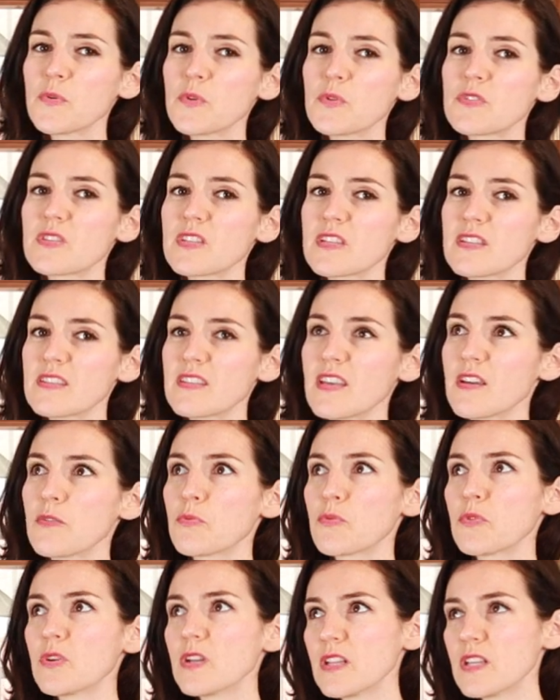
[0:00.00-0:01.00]
boots is they
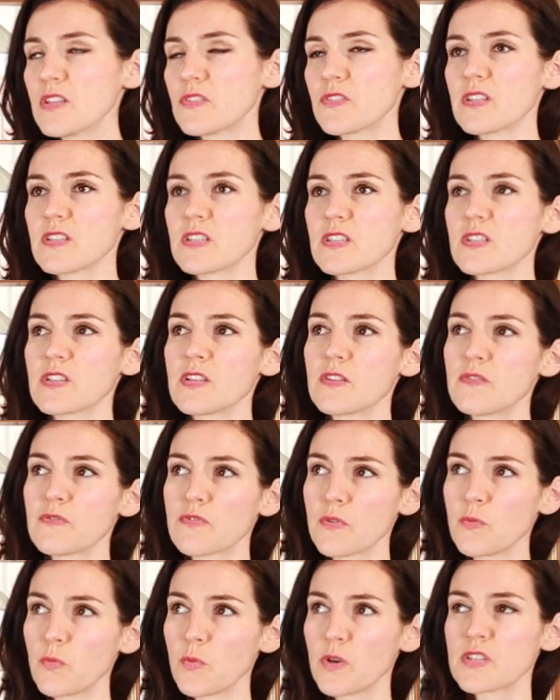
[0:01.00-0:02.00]
really transition
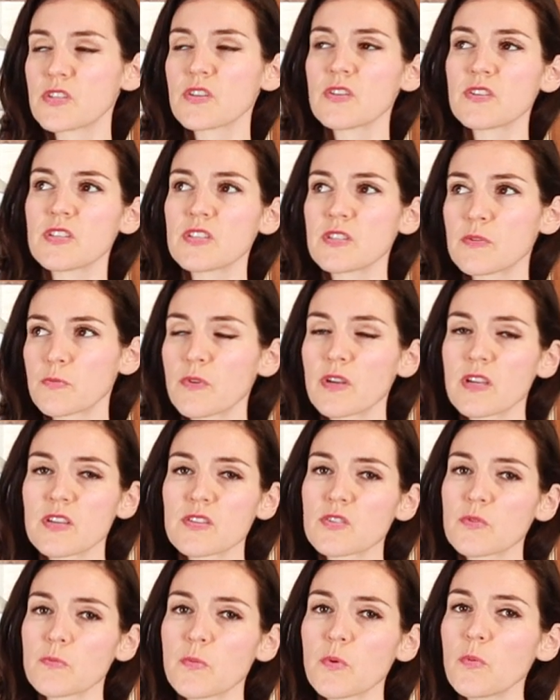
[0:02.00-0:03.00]
from winter to spring
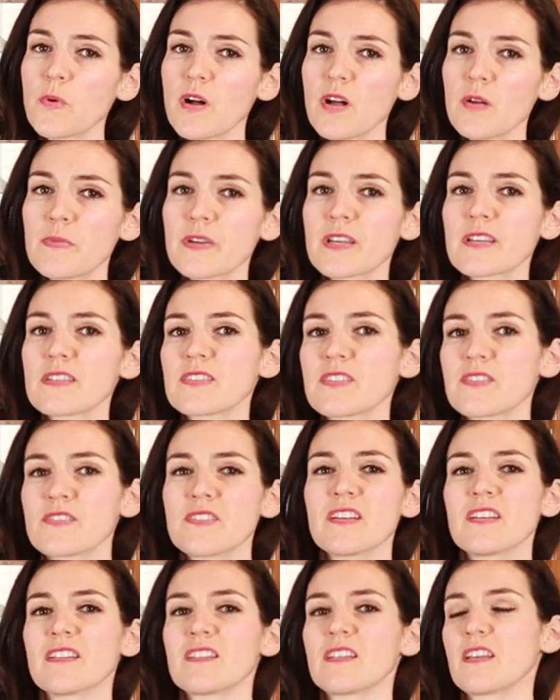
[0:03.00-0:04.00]
super well because they're
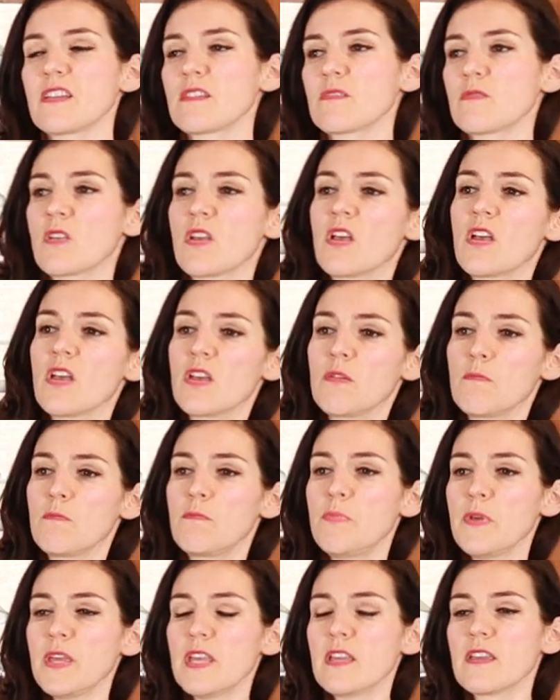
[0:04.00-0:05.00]
not like
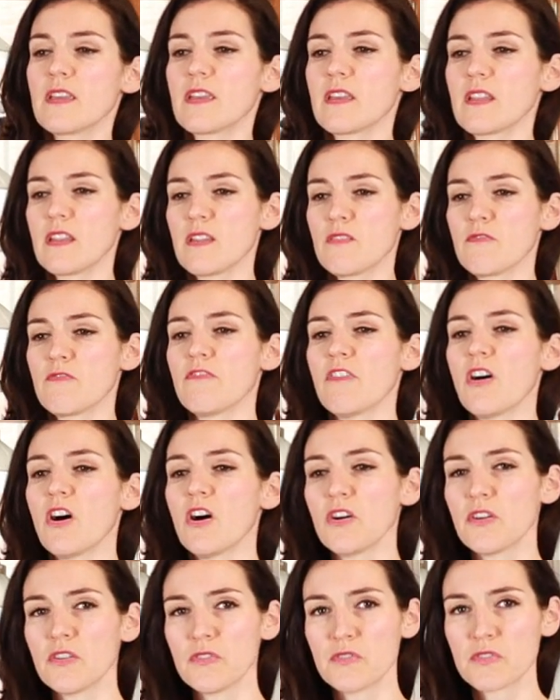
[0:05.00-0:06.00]
big and
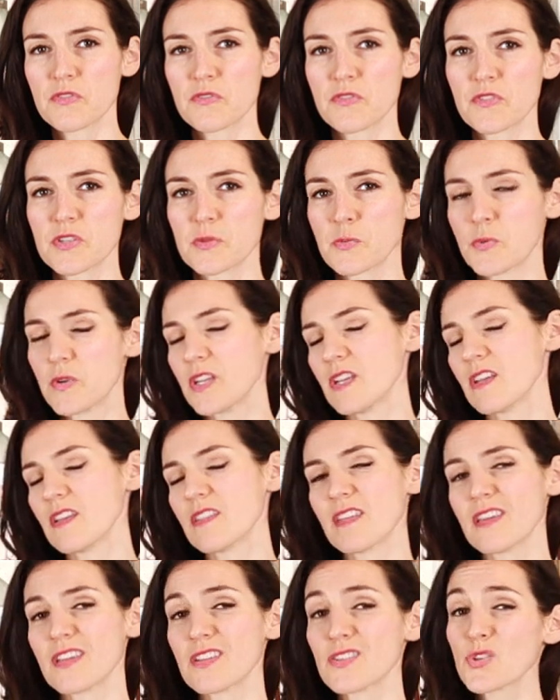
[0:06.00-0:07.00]
involved for spring.
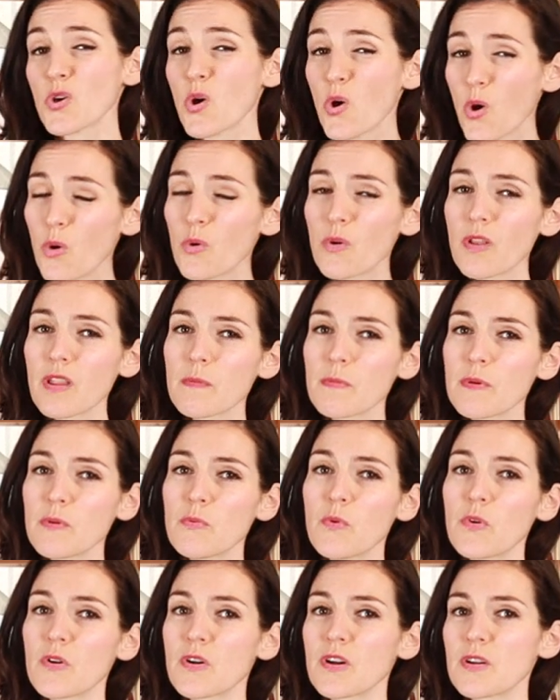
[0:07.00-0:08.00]
They can totally be
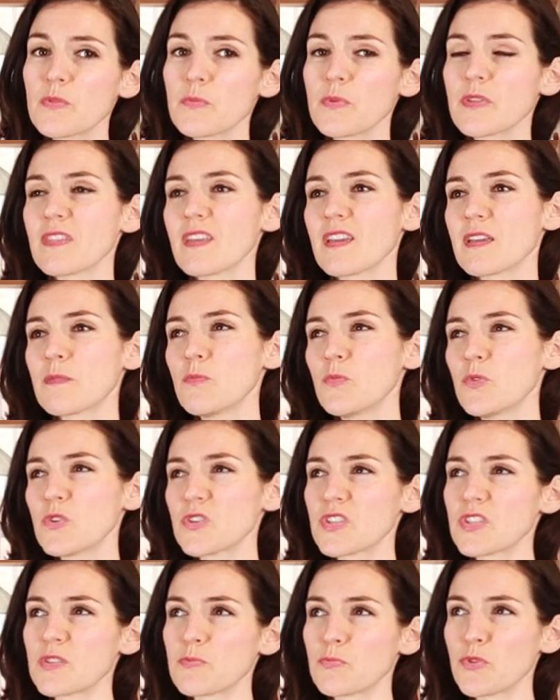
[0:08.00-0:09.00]
worn with like more
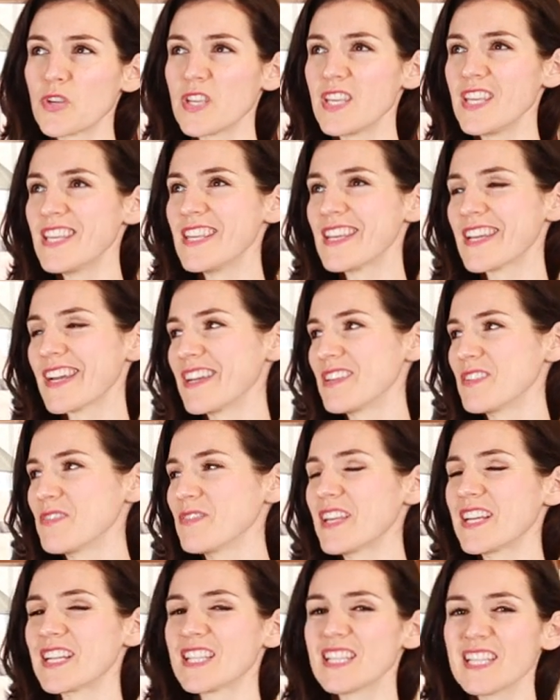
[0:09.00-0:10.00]
springy kind of
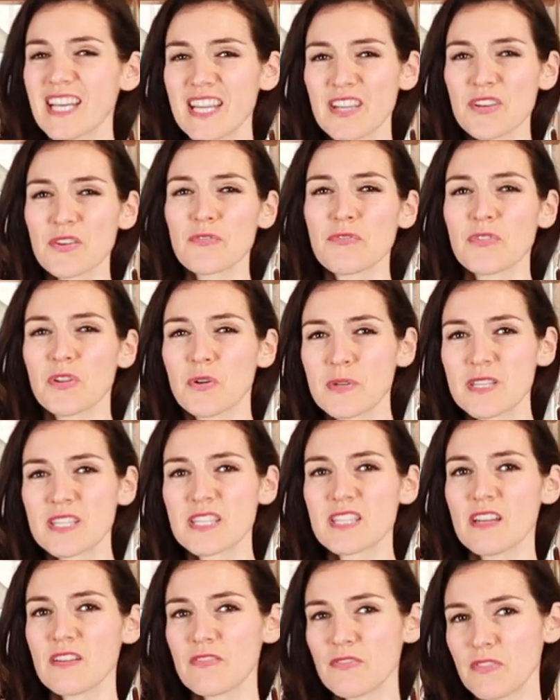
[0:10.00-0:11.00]
like lighter flowy
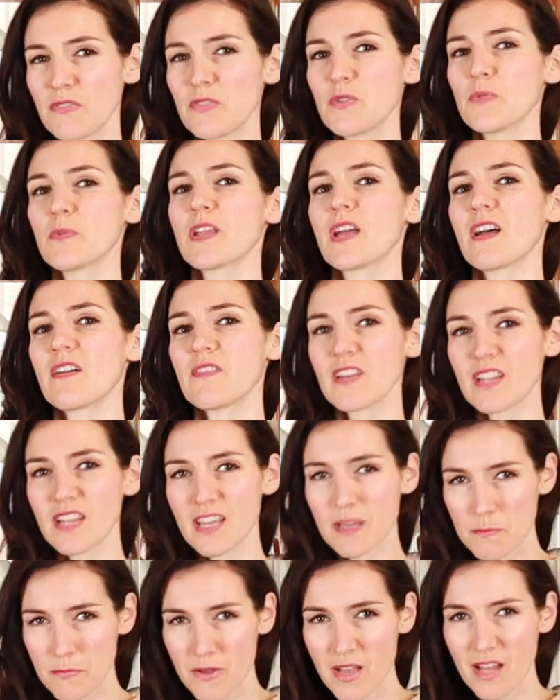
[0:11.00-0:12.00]
stuff if you want to have that
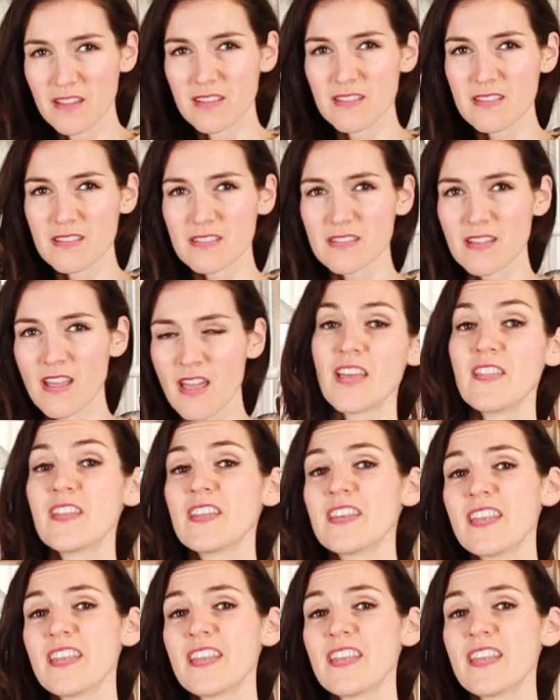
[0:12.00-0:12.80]
like balance. And